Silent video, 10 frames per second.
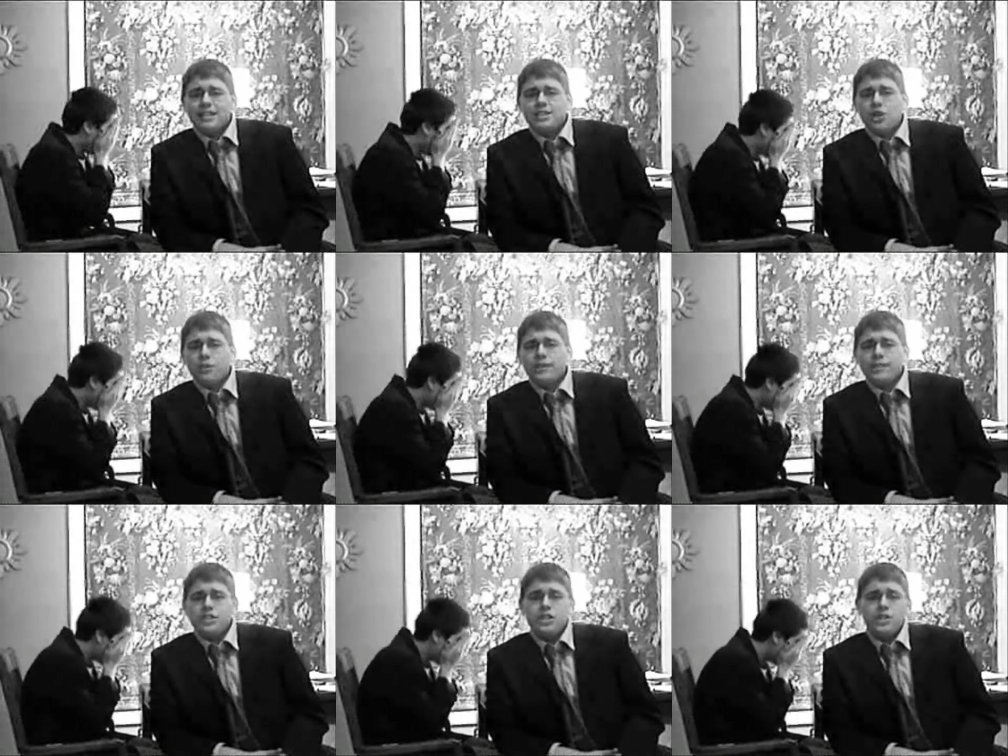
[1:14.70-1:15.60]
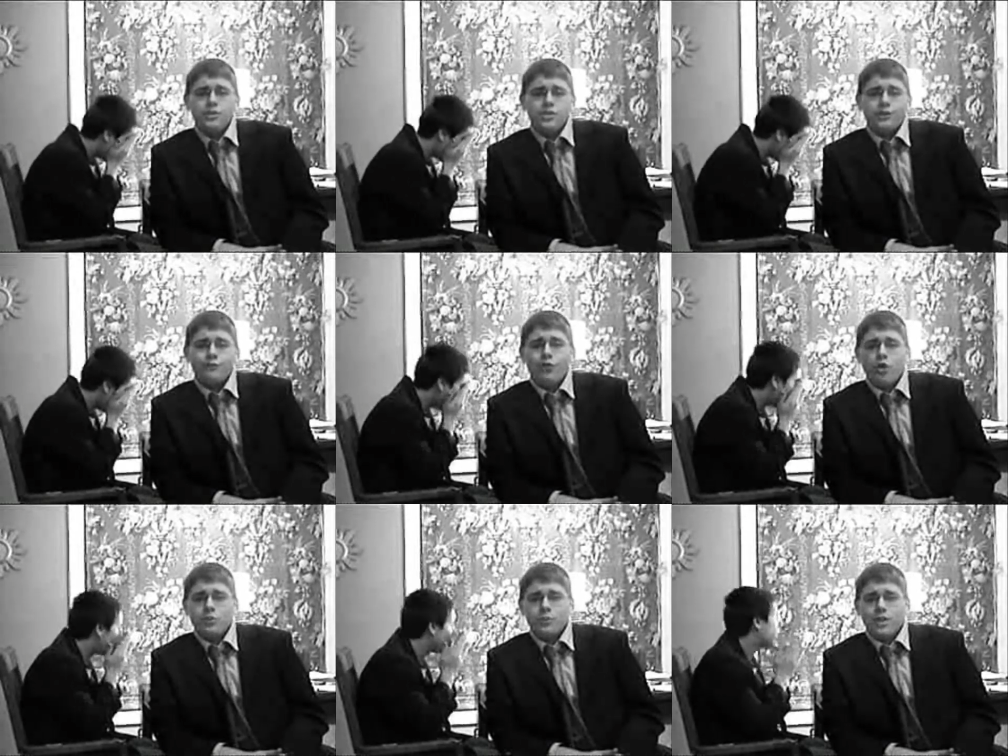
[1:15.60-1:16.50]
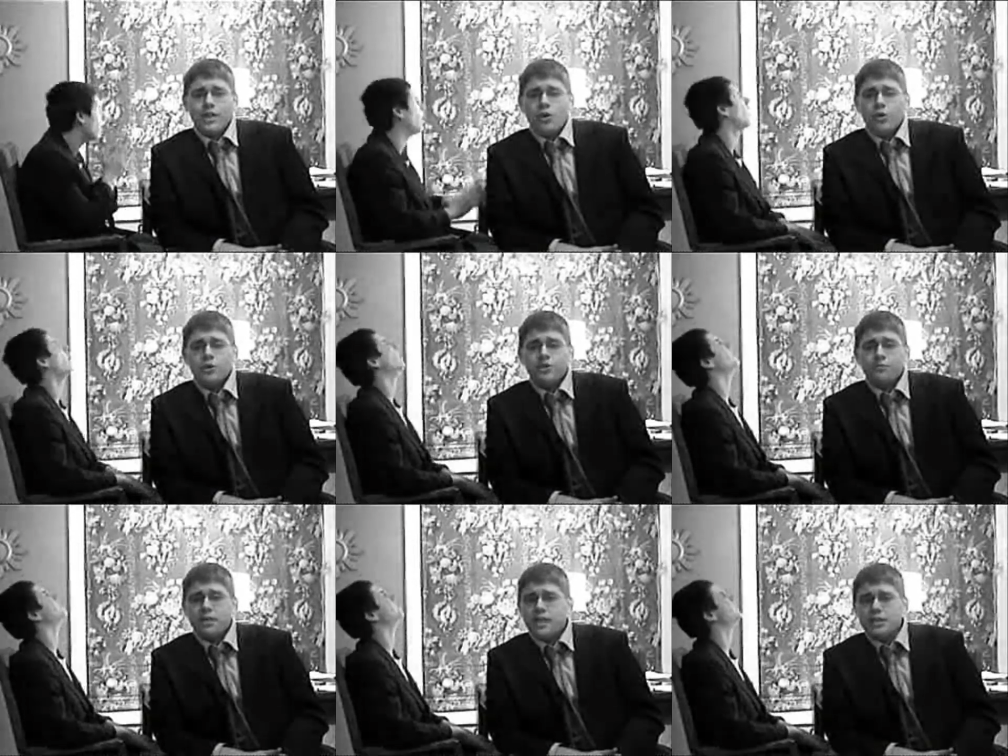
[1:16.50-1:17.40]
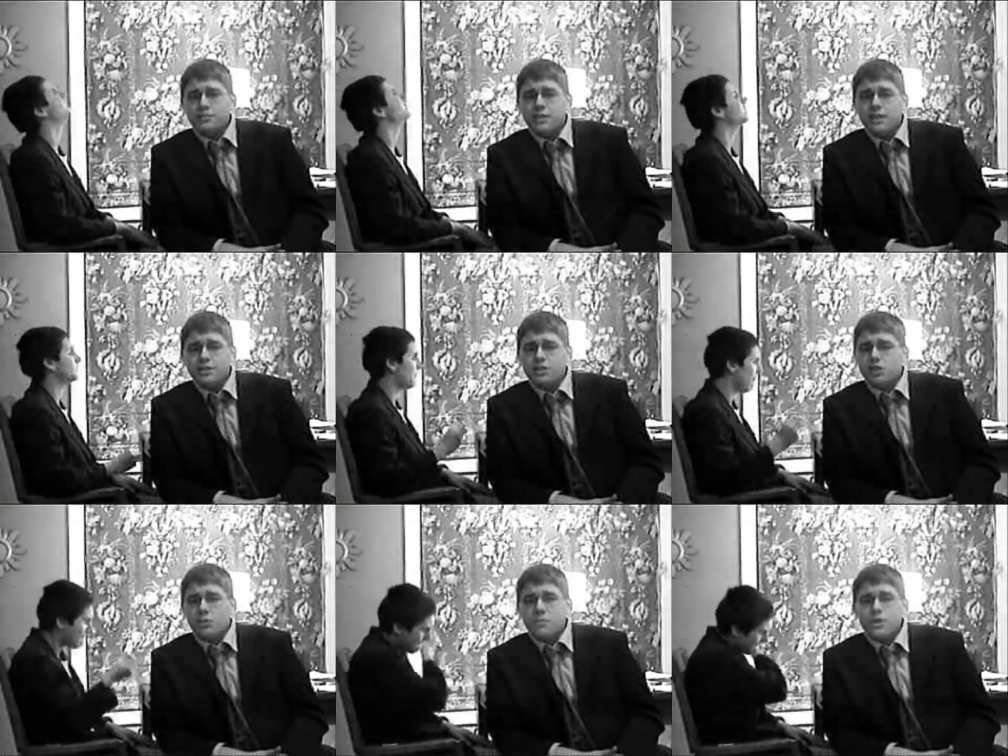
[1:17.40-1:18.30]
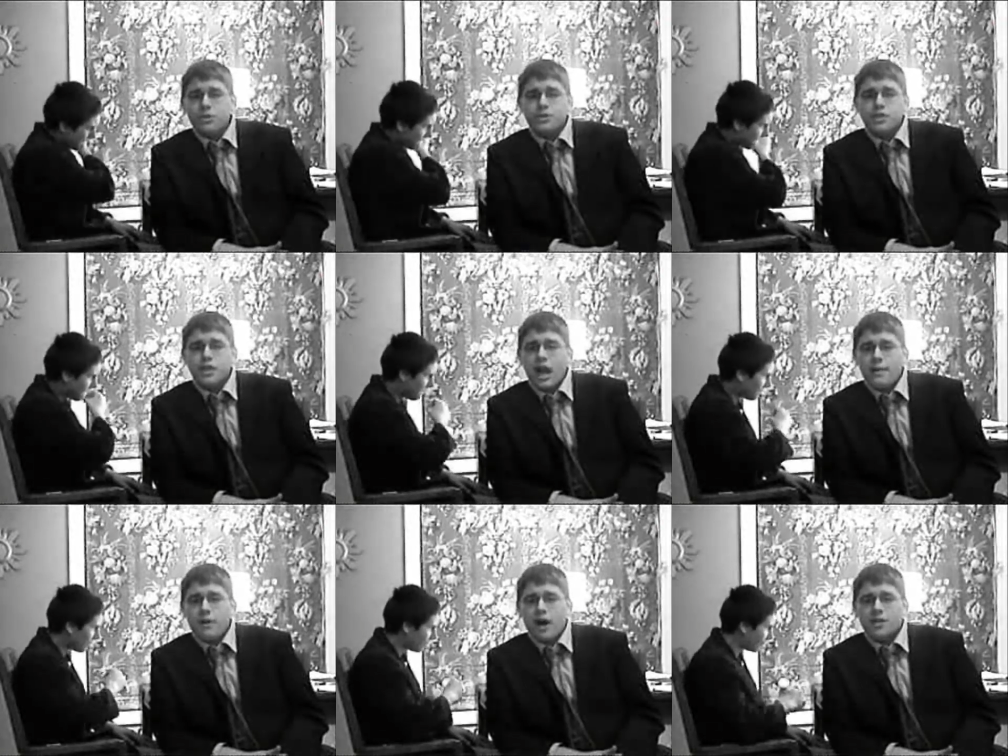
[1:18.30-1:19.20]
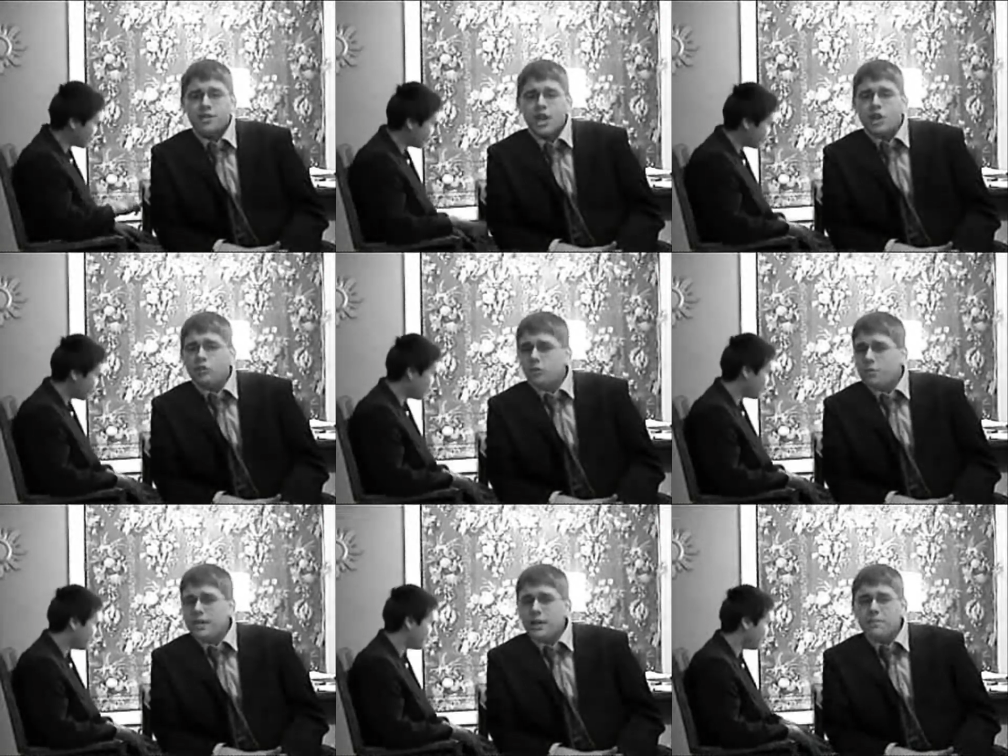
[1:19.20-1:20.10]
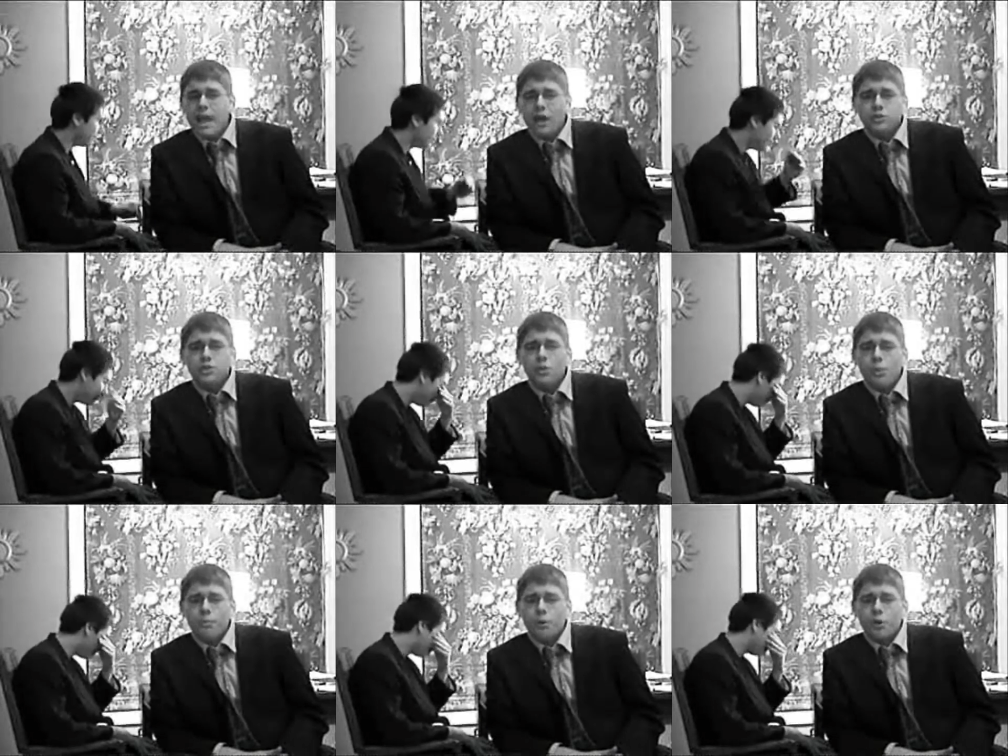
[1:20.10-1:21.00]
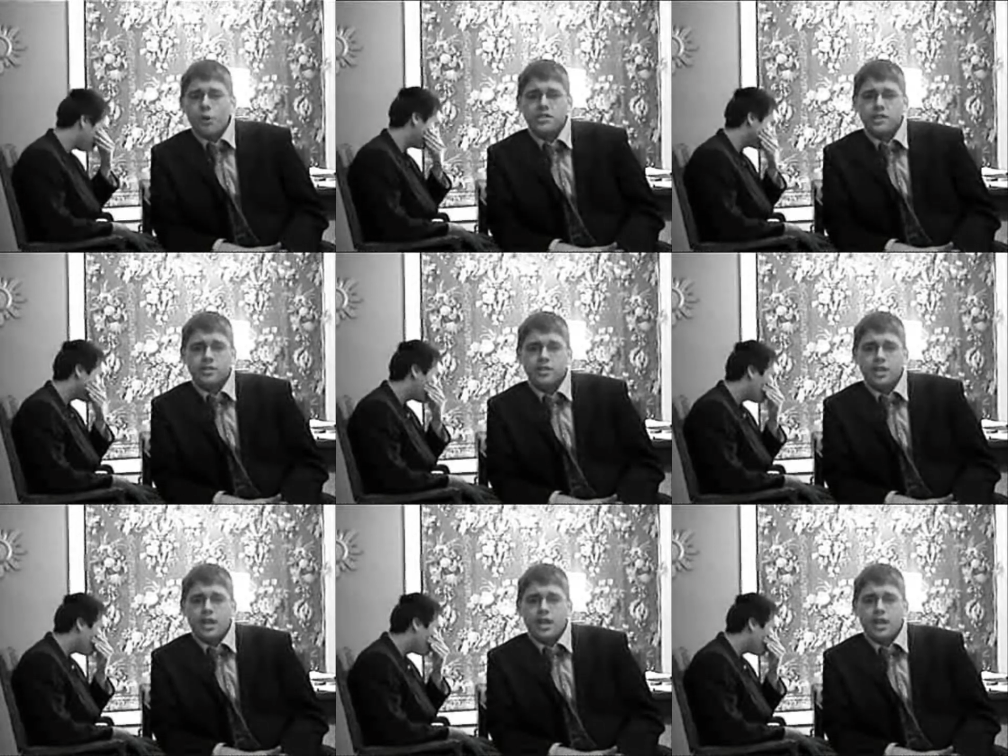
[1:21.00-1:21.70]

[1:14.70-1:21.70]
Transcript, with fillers: is so easy to use and affordable that owners of PSPs, computers, and iPods will be compelled to purchase it.